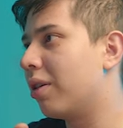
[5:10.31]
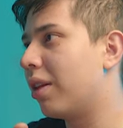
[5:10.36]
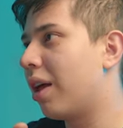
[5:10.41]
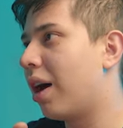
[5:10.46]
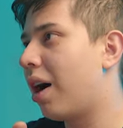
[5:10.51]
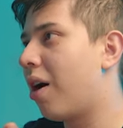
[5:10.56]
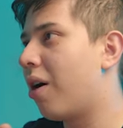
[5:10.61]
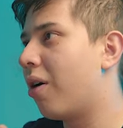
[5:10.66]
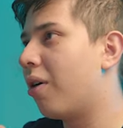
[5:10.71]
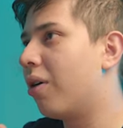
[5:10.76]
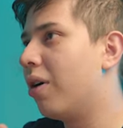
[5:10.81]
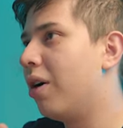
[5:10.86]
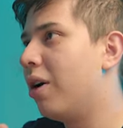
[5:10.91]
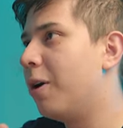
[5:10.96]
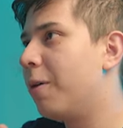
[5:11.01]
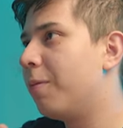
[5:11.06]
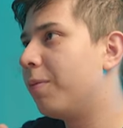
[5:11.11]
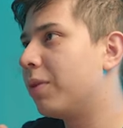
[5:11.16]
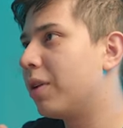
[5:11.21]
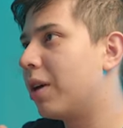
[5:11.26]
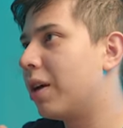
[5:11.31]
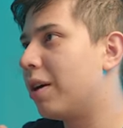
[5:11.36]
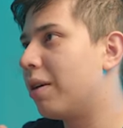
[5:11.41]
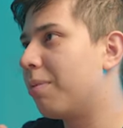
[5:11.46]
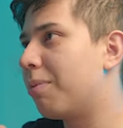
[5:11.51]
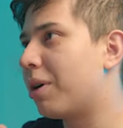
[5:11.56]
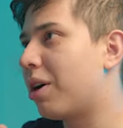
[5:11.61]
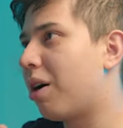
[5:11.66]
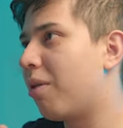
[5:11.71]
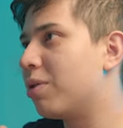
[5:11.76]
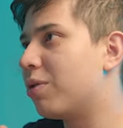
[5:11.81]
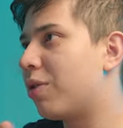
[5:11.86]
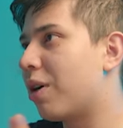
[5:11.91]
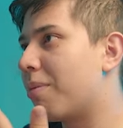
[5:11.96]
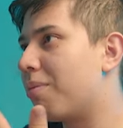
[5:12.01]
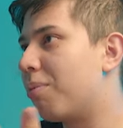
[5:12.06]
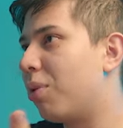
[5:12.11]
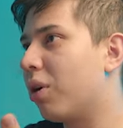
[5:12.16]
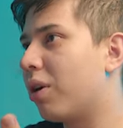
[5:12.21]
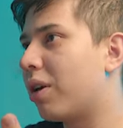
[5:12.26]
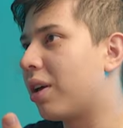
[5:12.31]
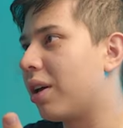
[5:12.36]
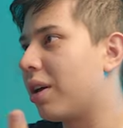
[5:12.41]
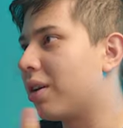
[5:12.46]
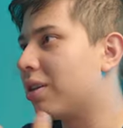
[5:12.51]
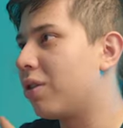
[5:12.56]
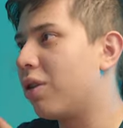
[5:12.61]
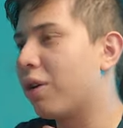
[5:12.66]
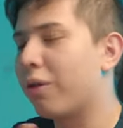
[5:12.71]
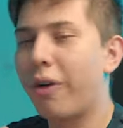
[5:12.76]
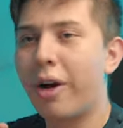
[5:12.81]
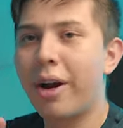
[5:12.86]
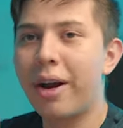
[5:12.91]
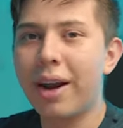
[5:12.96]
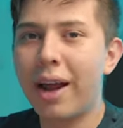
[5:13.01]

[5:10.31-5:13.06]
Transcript: now it becomes very blocky, it doesn't look very